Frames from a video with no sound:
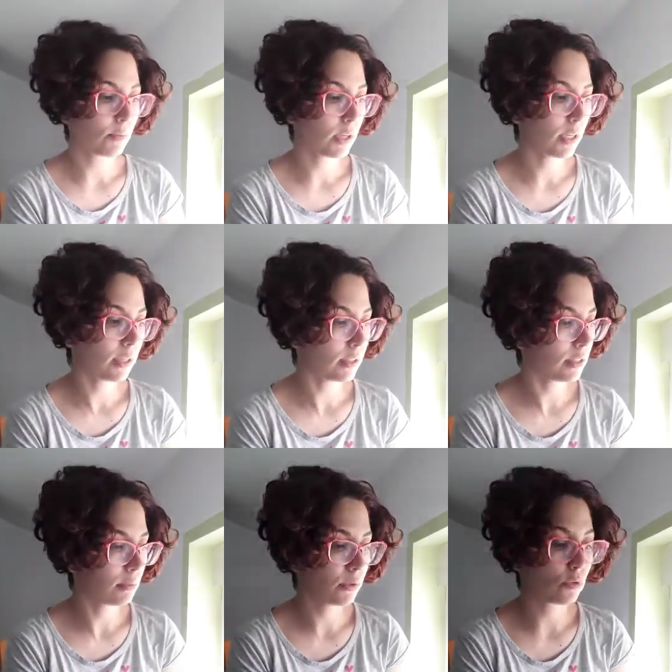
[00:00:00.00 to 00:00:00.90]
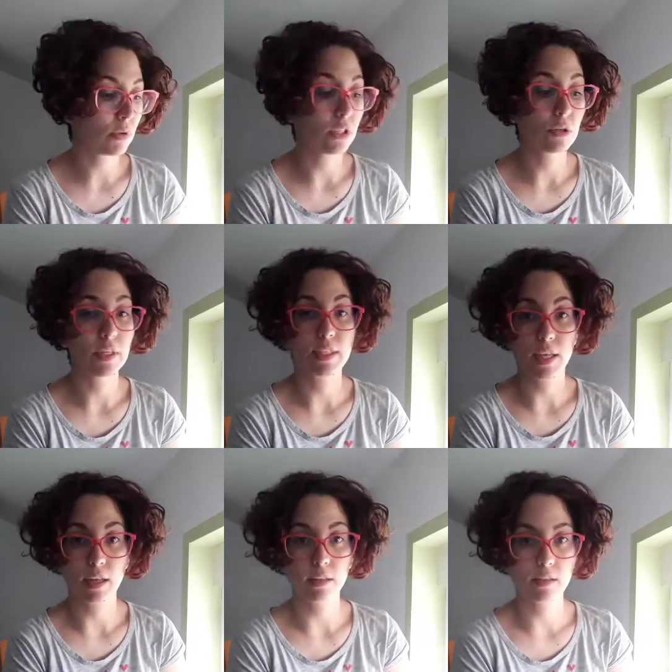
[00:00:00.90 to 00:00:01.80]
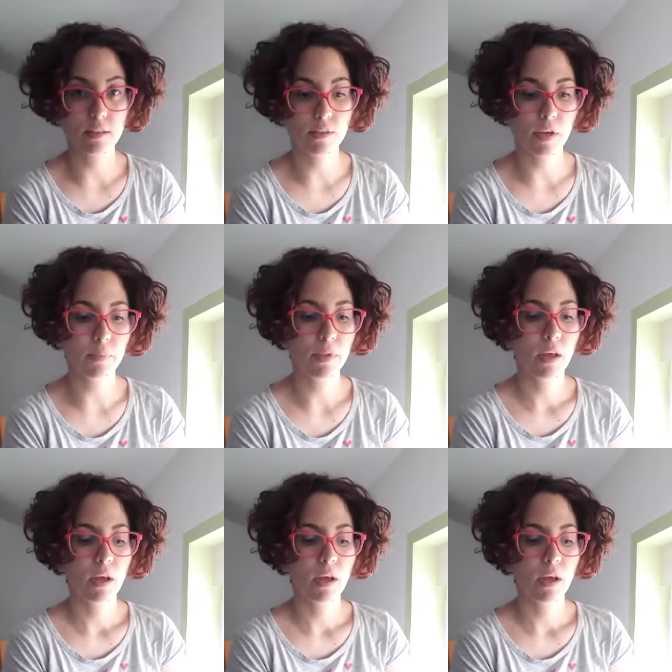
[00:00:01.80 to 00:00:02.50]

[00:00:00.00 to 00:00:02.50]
okay, that is about traditional skills, okay,